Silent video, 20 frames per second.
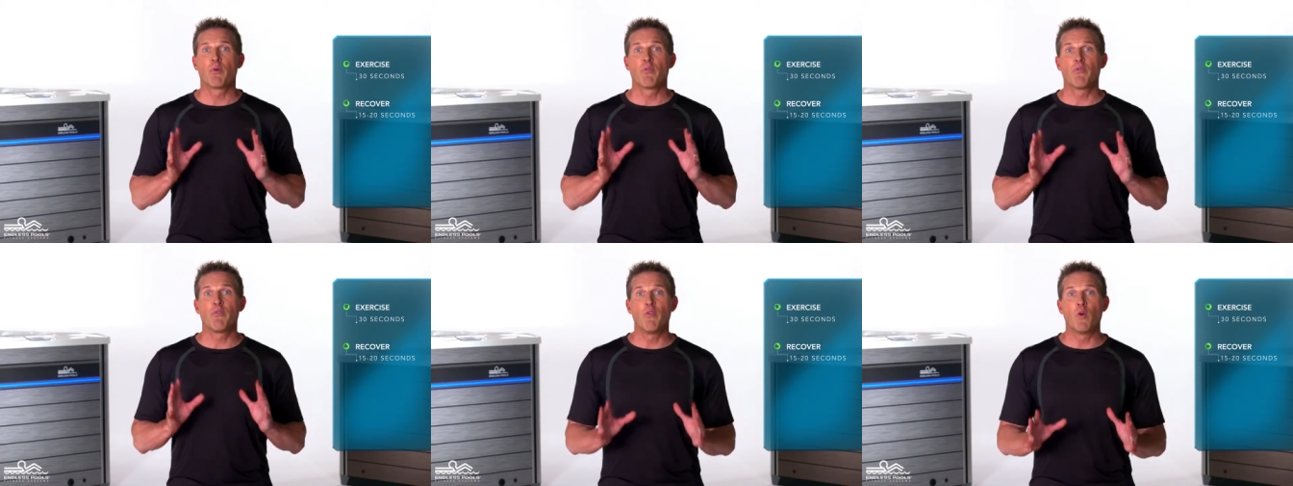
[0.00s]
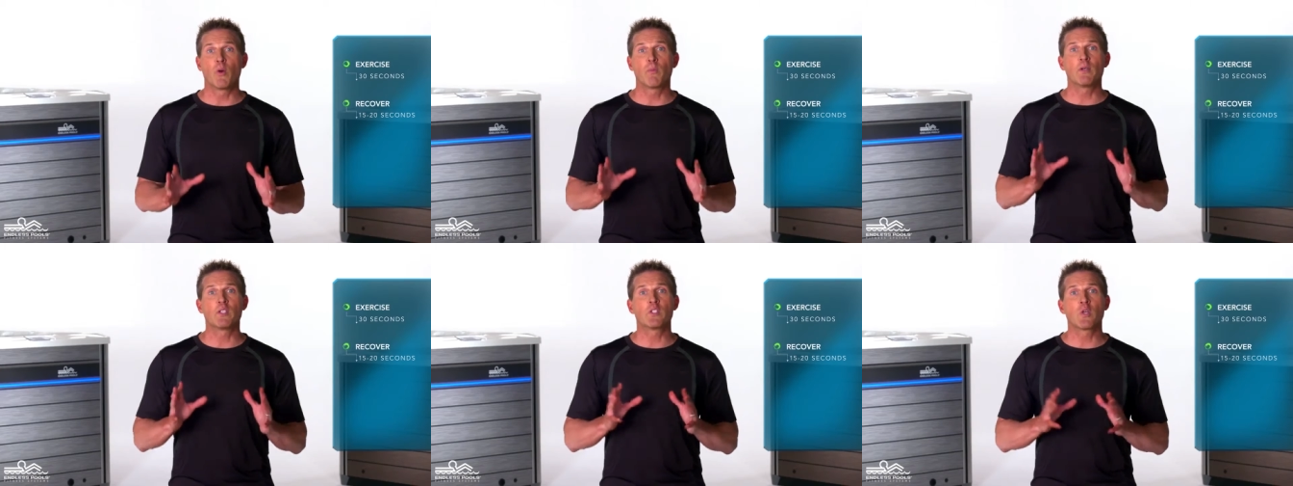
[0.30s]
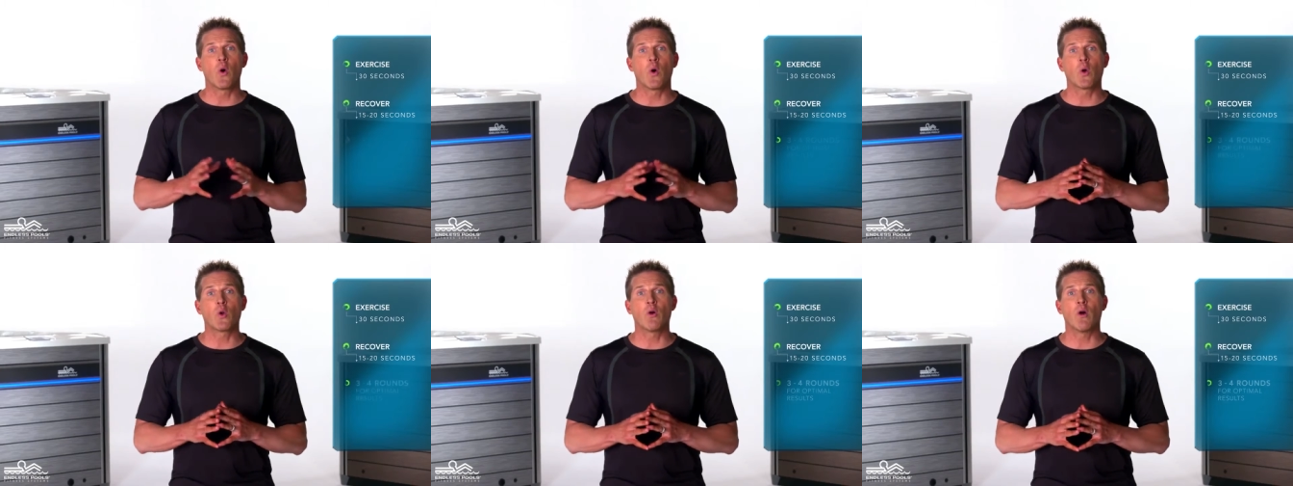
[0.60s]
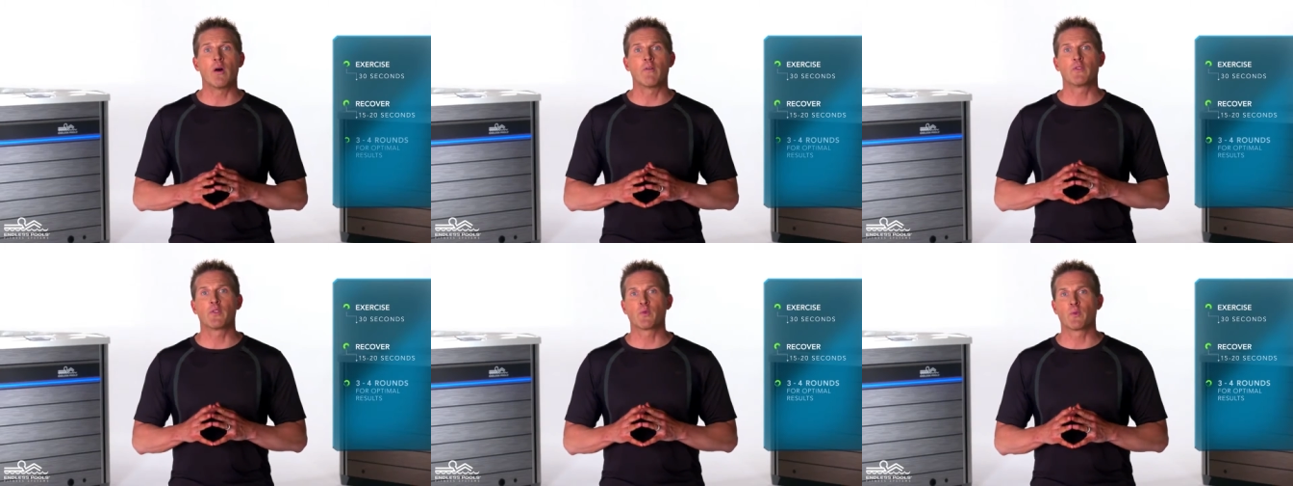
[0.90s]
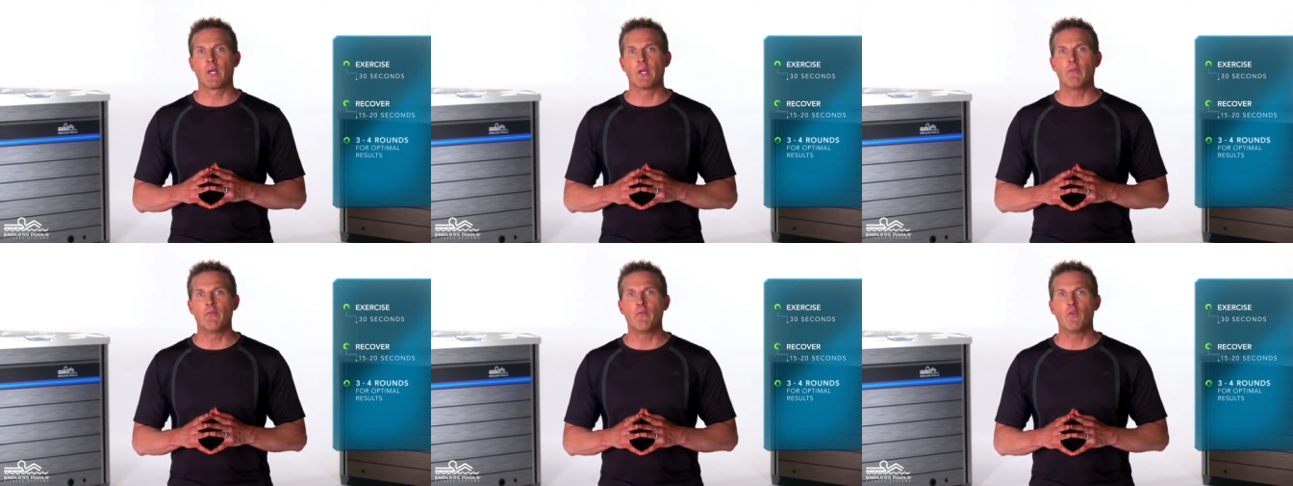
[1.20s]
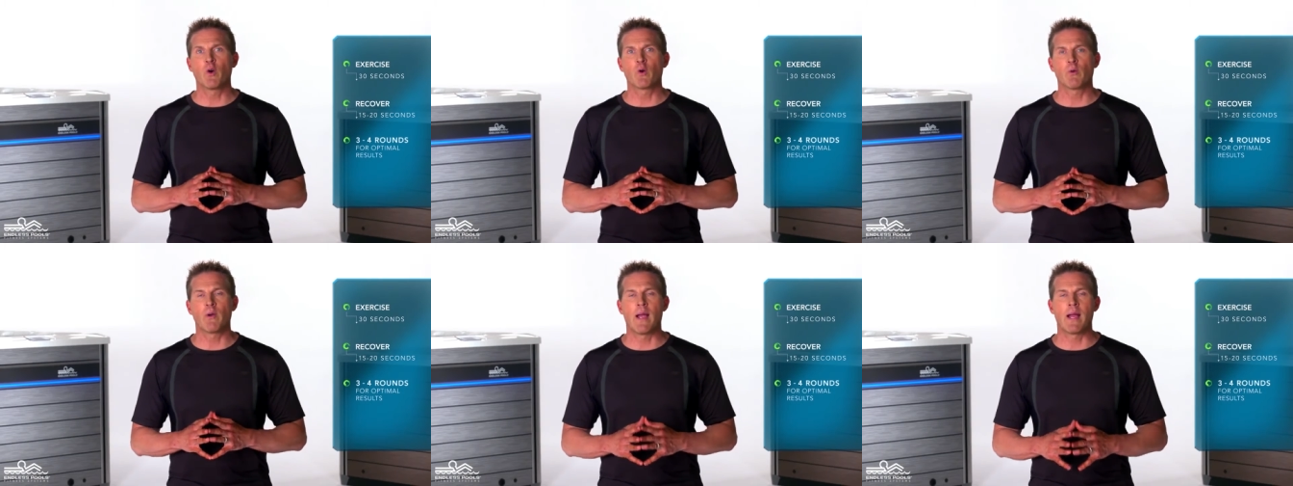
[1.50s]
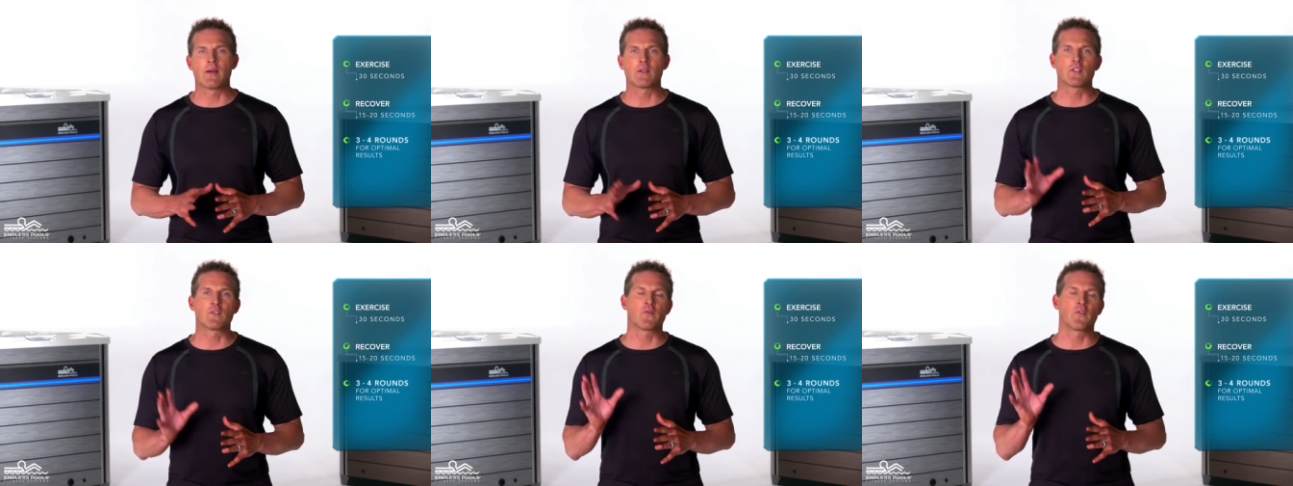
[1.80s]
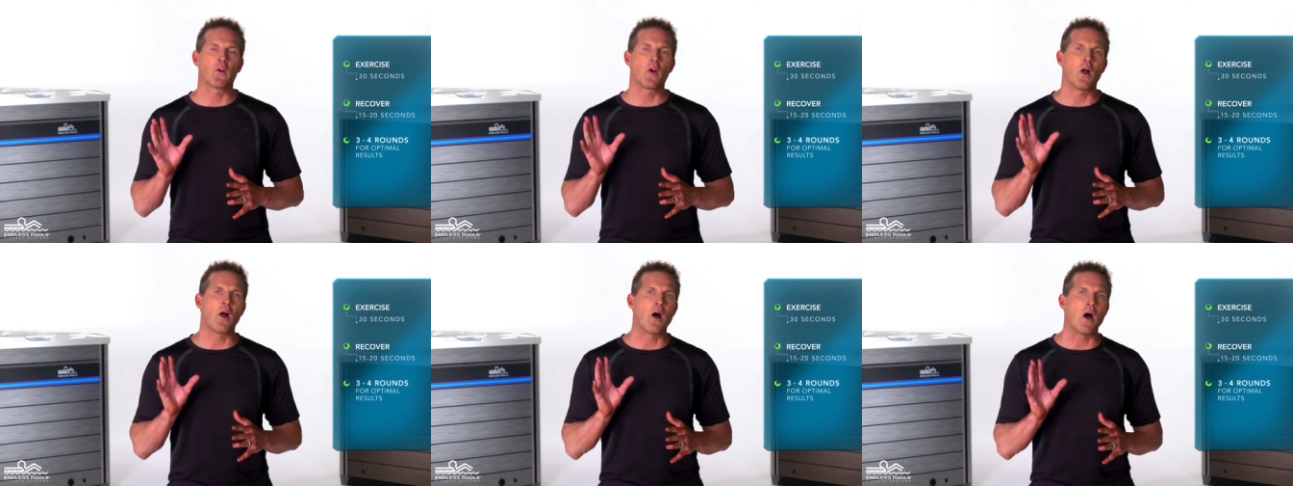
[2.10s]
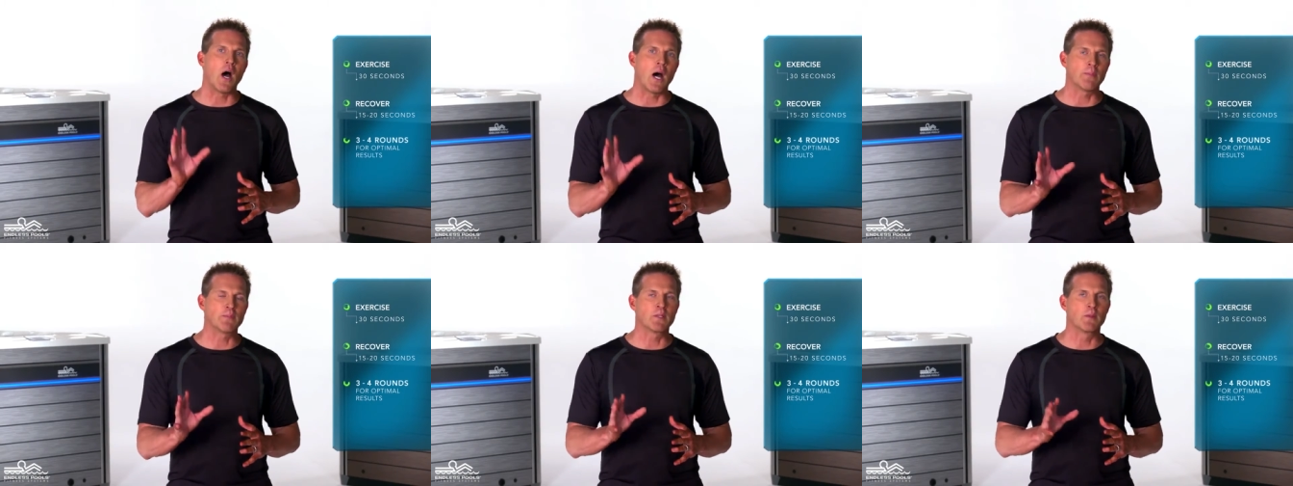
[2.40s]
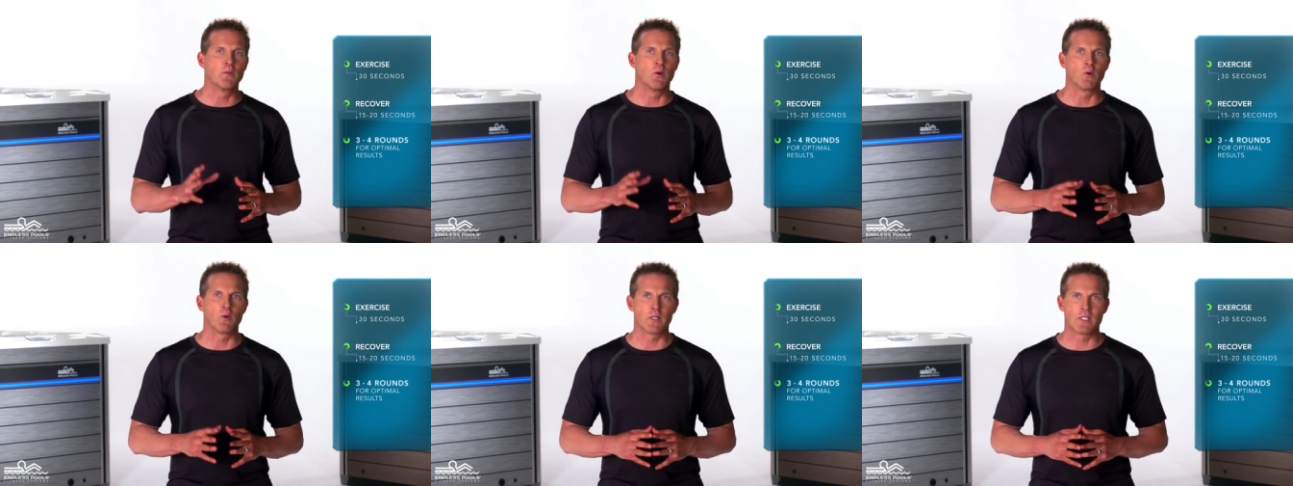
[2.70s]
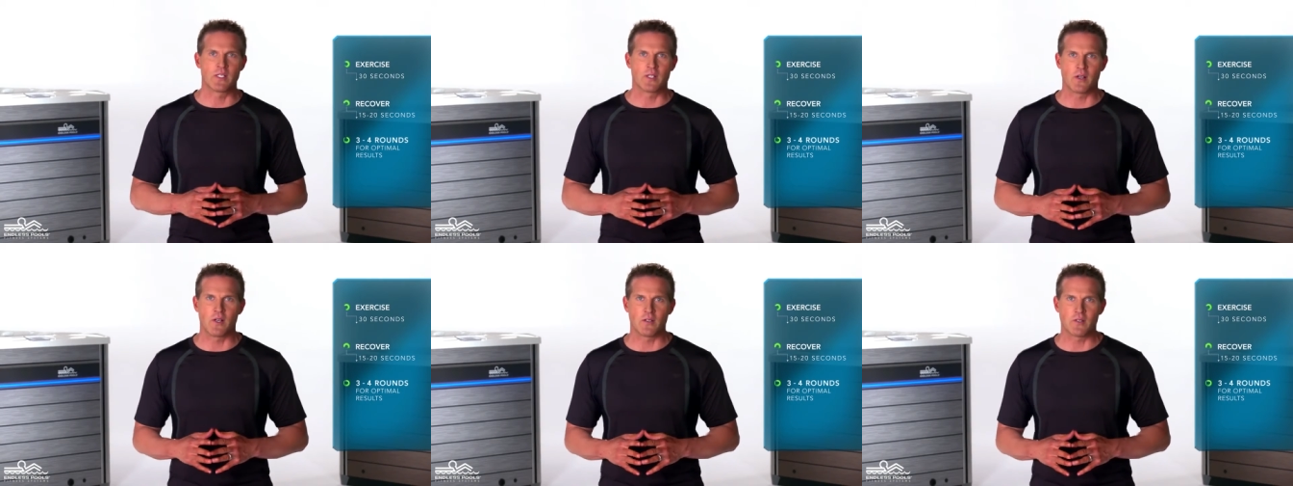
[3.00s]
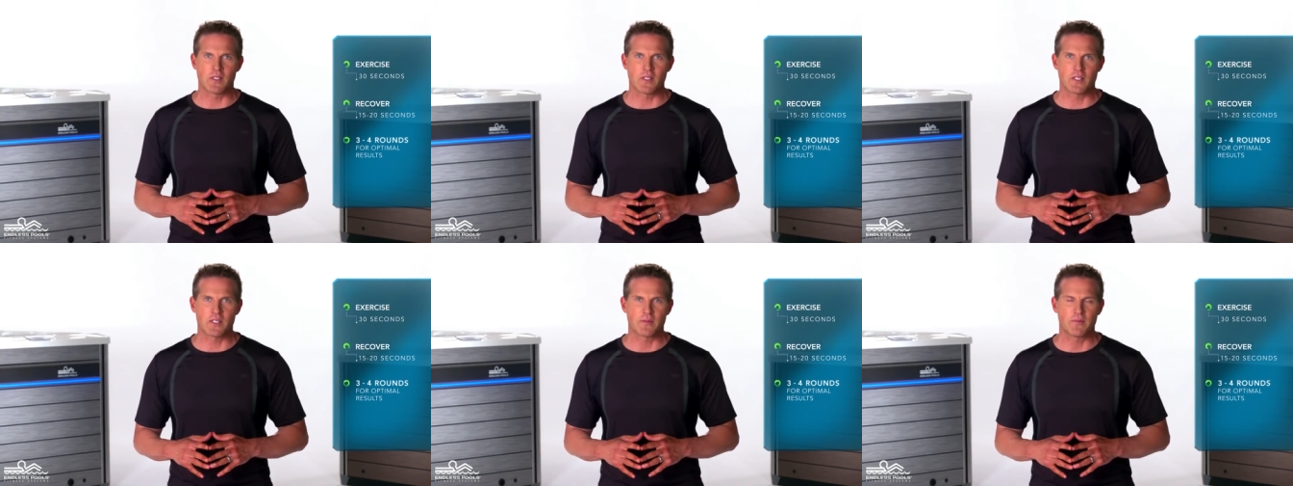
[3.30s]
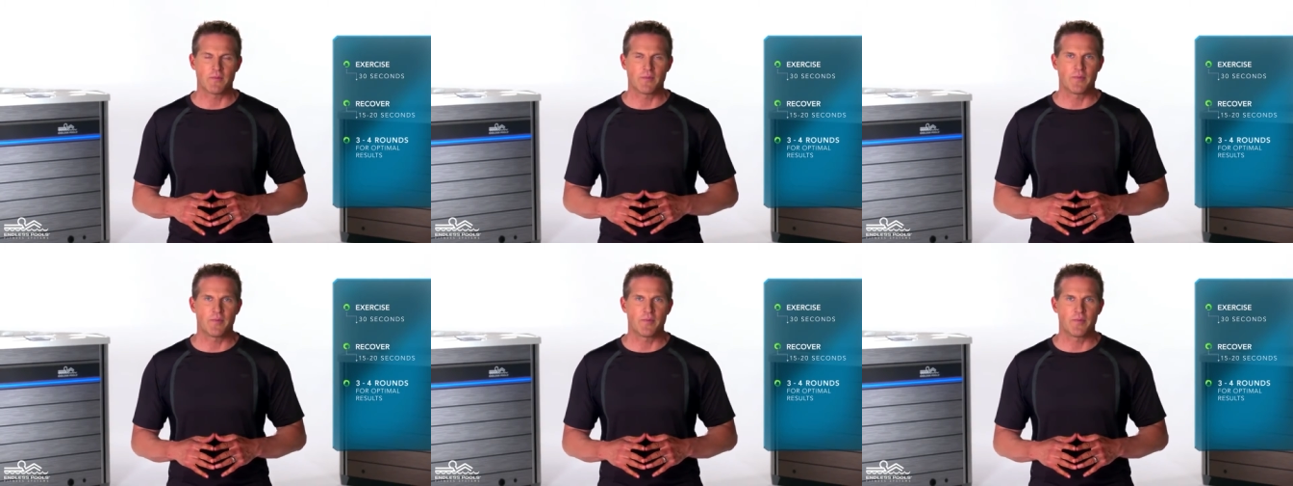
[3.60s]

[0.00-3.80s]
Perform a total of three to four rounds for optimal results.